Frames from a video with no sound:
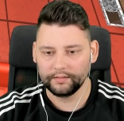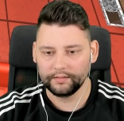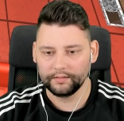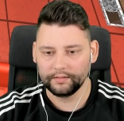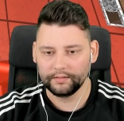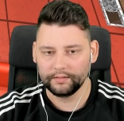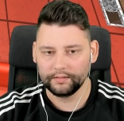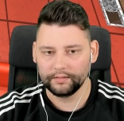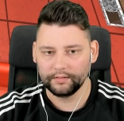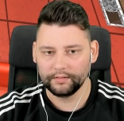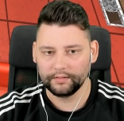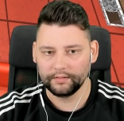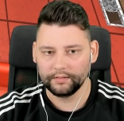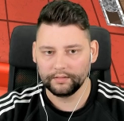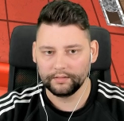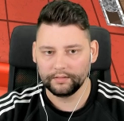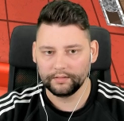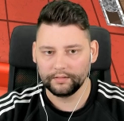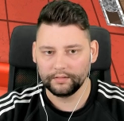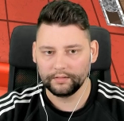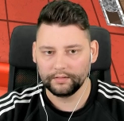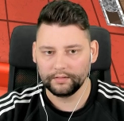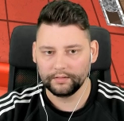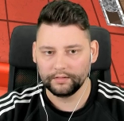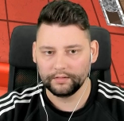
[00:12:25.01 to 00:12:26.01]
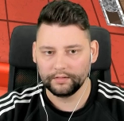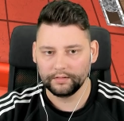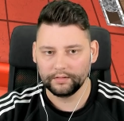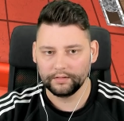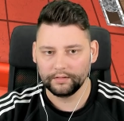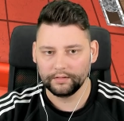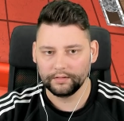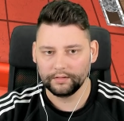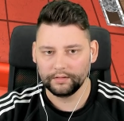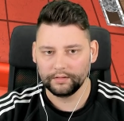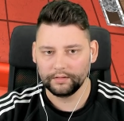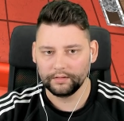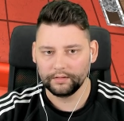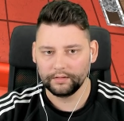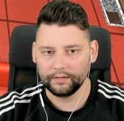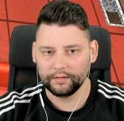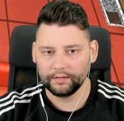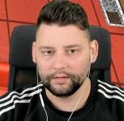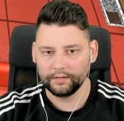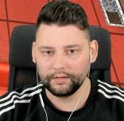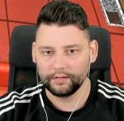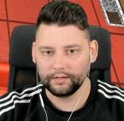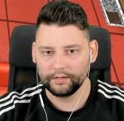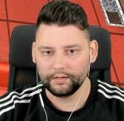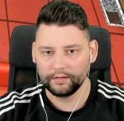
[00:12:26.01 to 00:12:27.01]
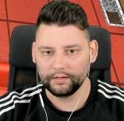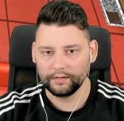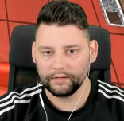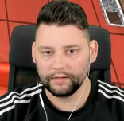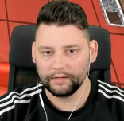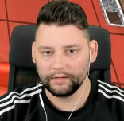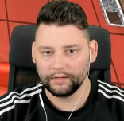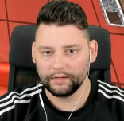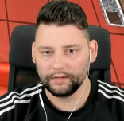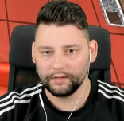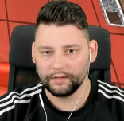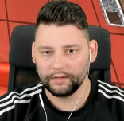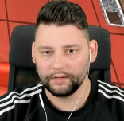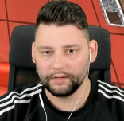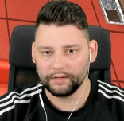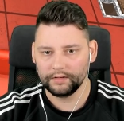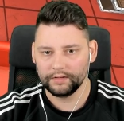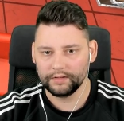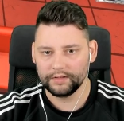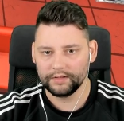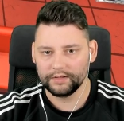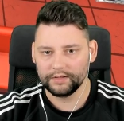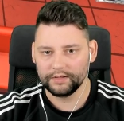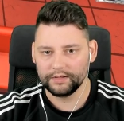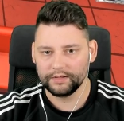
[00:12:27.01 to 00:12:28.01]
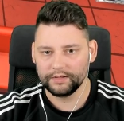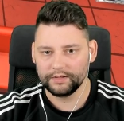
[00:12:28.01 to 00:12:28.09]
(silence)